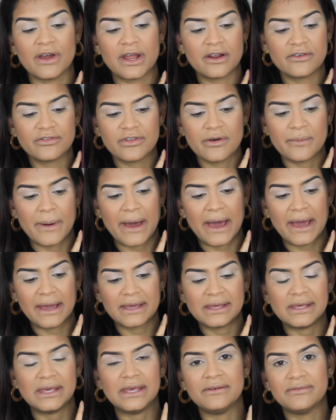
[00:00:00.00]
Right off the
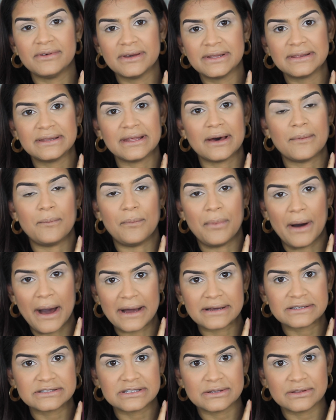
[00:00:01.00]
back, even the
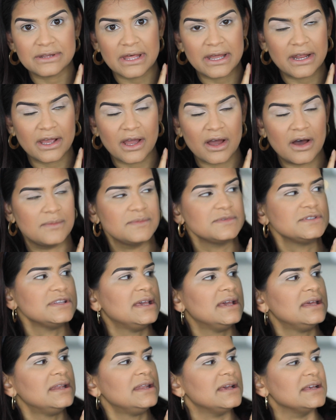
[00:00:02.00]
box that it comes
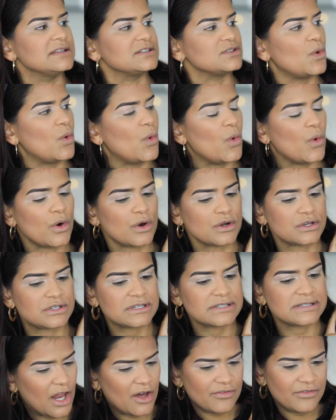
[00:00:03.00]
in is
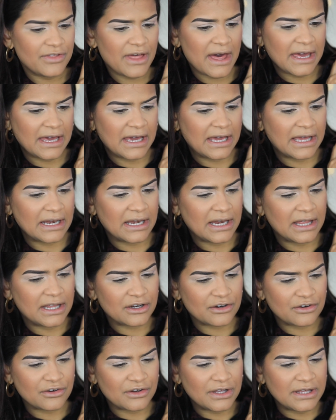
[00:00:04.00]
gorgeous. Love that
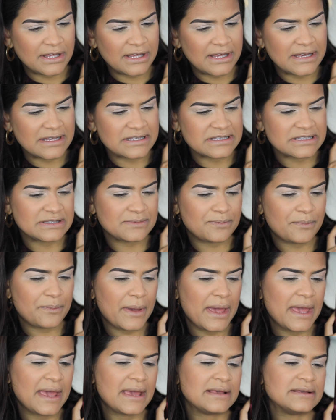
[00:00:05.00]
glittery
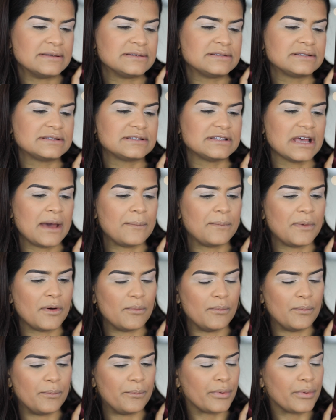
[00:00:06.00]
space type of